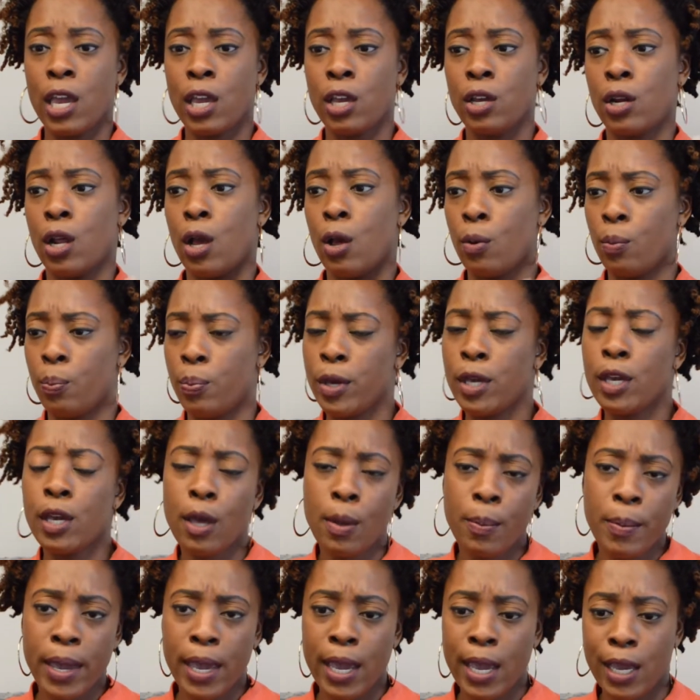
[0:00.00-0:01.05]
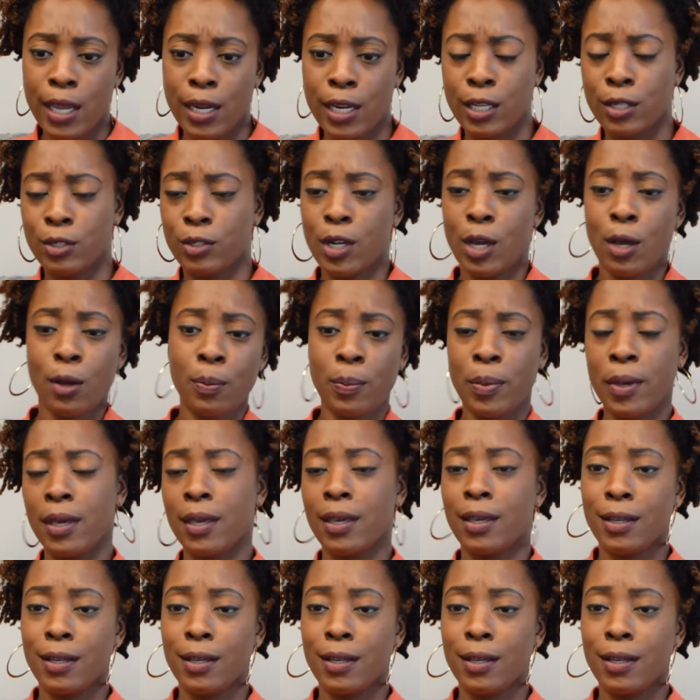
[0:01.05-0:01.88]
you know, be a man and don't be